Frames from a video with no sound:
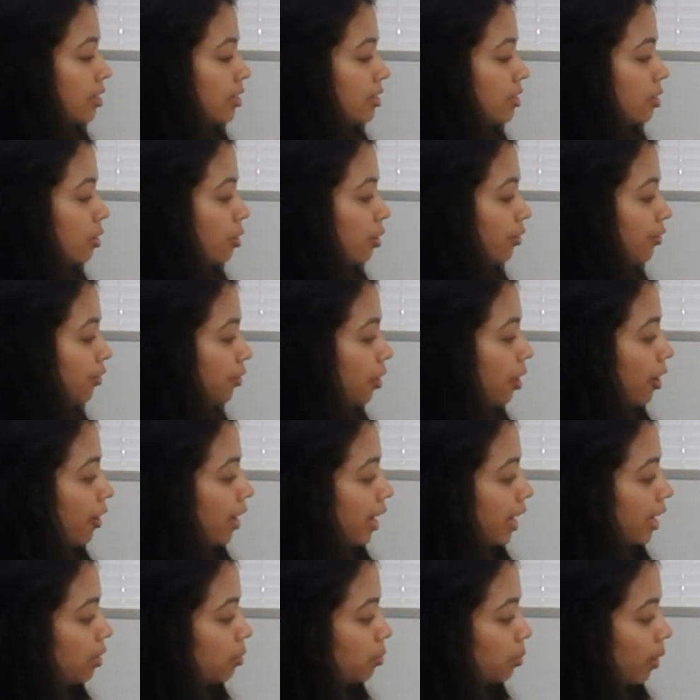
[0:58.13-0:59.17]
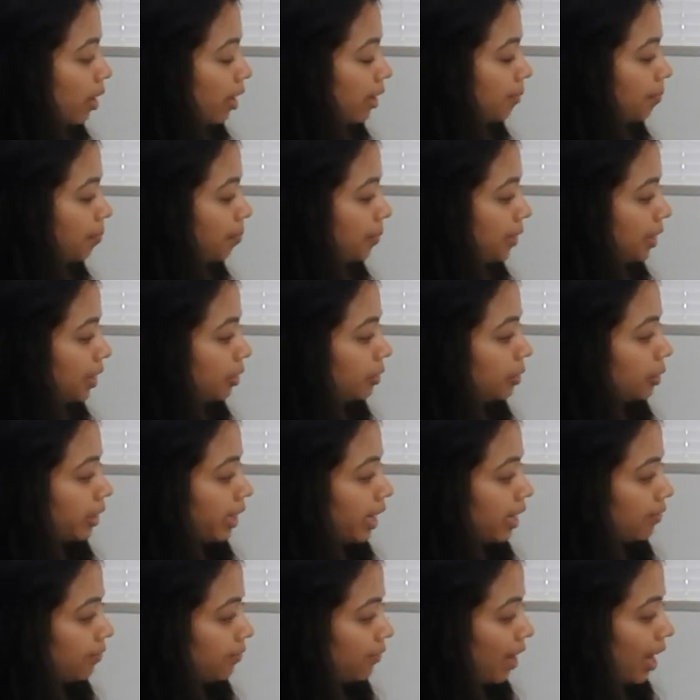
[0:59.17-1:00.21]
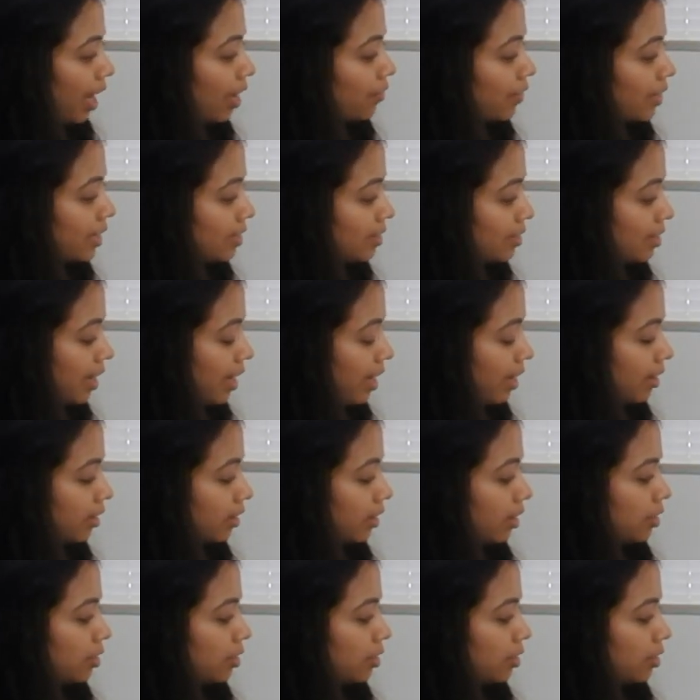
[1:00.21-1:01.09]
So if you're at 1, you look at 5 and 10